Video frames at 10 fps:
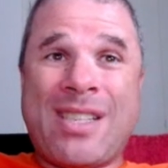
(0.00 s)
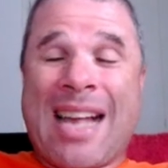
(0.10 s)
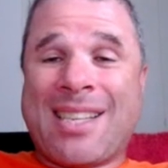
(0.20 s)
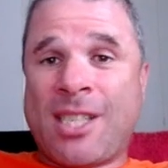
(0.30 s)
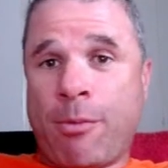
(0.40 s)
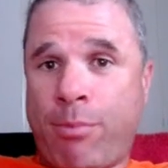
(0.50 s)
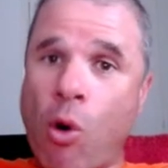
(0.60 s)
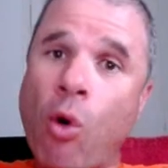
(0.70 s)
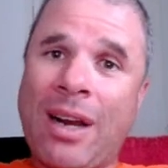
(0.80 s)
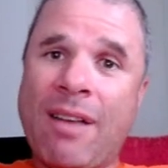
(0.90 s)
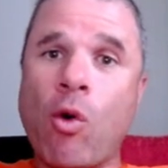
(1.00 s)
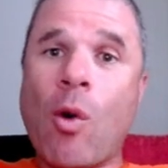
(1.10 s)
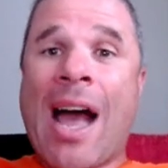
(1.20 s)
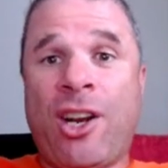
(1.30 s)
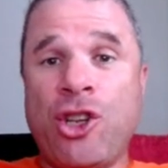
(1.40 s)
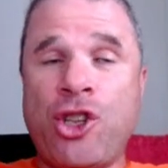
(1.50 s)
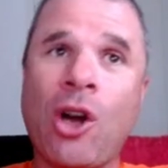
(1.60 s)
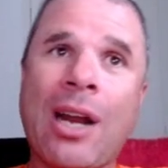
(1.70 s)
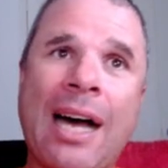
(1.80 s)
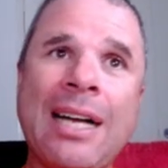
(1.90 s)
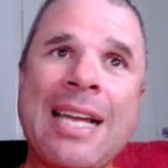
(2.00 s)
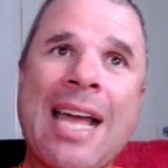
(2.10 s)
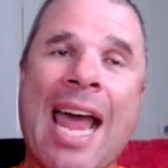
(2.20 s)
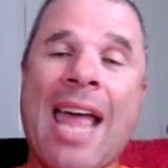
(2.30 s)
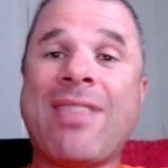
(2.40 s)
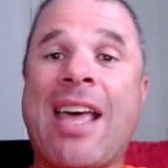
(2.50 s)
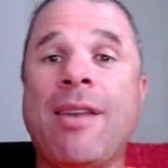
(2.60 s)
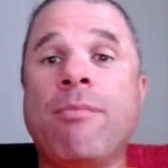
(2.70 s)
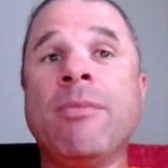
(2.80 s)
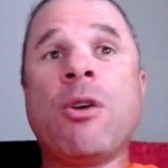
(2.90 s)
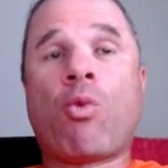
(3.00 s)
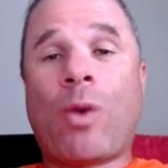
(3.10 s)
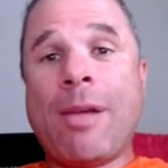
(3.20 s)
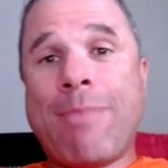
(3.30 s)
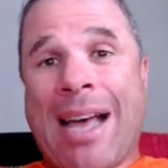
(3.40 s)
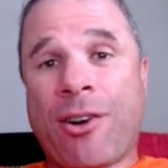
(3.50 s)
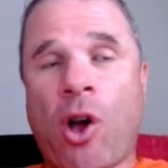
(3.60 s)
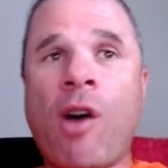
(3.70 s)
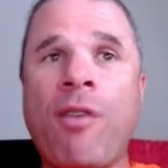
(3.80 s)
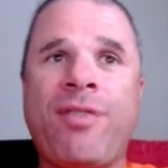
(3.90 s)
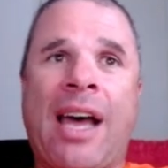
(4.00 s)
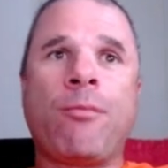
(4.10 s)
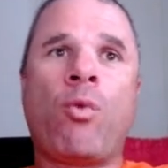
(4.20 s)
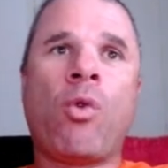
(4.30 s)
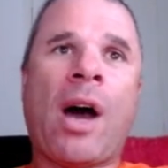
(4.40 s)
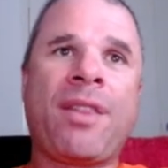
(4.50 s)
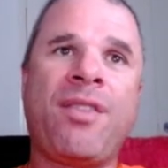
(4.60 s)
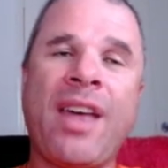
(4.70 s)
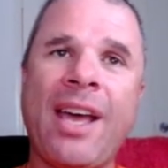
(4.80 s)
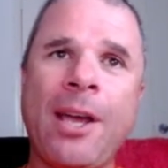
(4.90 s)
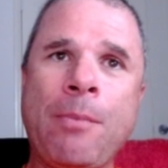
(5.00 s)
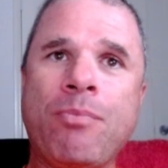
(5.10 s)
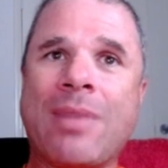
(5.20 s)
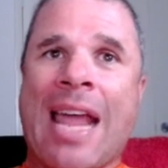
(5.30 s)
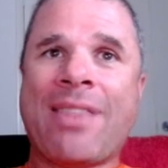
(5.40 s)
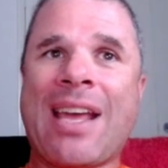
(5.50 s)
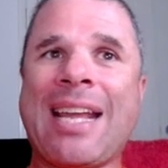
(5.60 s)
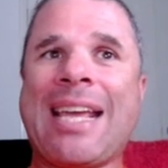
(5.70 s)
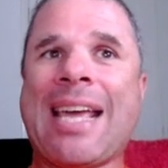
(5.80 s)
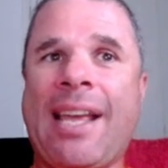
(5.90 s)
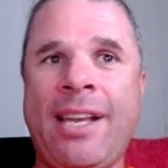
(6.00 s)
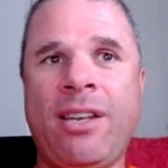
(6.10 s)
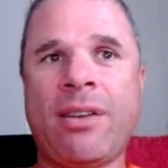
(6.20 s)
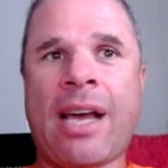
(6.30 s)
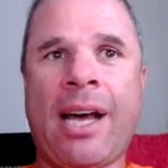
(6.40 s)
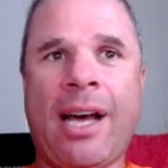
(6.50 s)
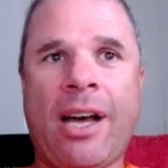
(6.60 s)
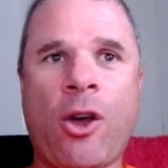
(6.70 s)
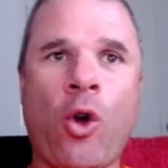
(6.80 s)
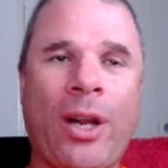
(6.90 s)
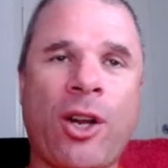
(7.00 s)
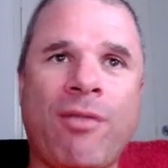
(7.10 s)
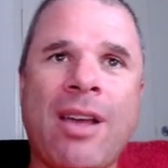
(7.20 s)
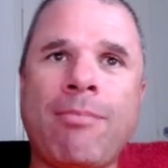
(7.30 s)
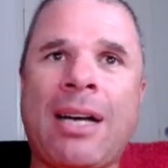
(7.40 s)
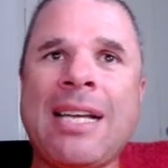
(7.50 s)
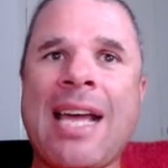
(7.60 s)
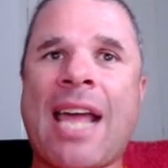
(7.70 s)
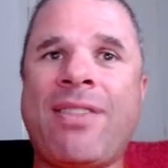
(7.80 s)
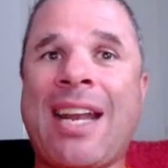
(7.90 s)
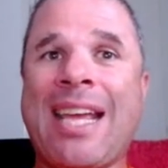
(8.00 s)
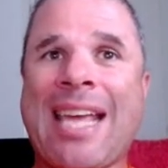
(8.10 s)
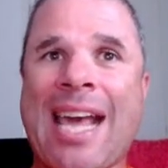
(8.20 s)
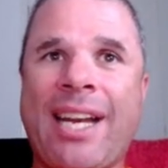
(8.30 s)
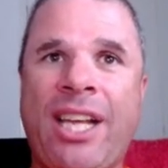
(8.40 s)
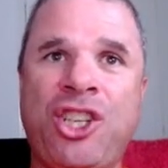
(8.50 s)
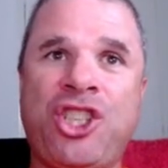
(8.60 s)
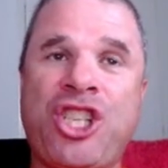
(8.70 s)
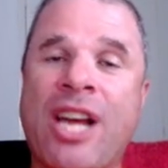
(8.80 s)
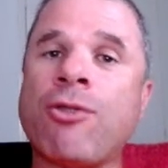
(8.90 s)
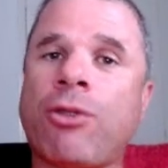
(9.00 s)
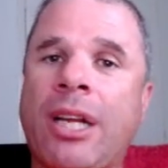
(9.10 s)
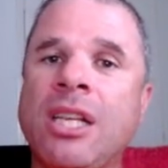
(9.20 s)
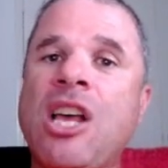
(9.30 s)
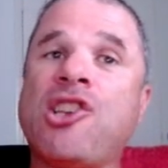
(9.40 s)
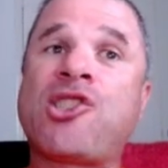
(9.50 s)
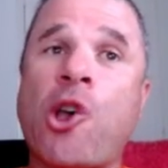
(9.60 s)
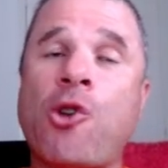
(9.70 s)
that support level at a dollar and then rebound off that right there, and then again in early November, and then again in January. So